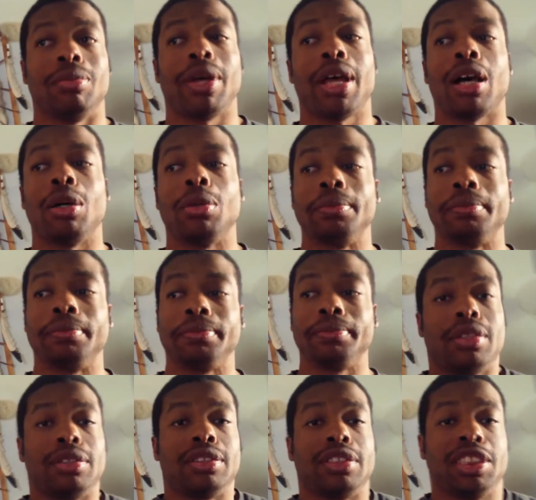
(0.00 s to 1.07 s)
Wow.
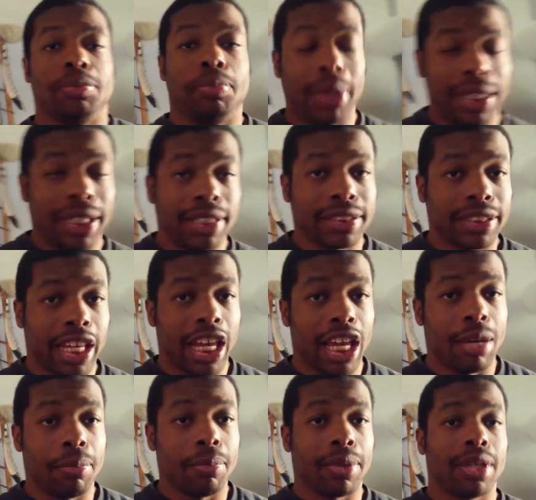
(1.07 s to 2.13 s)
Spitting this
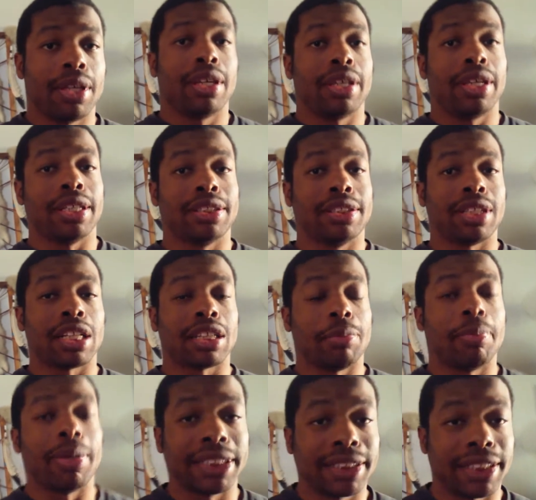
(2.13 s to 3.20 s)
game is not
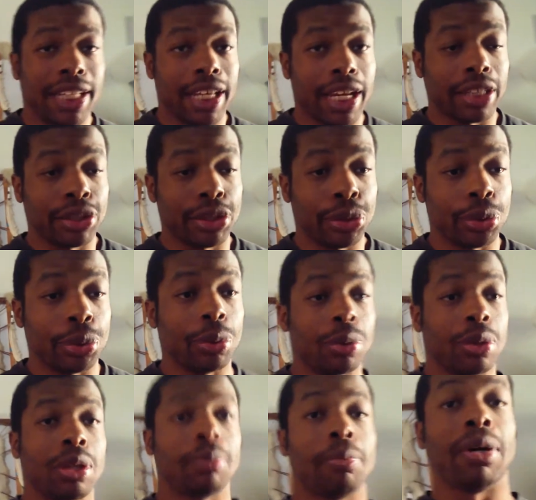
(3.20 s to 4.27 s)
the best thing I
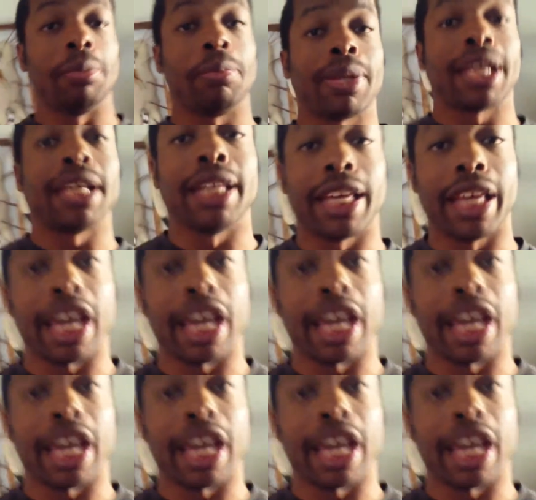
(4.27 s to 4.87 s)
do. But playing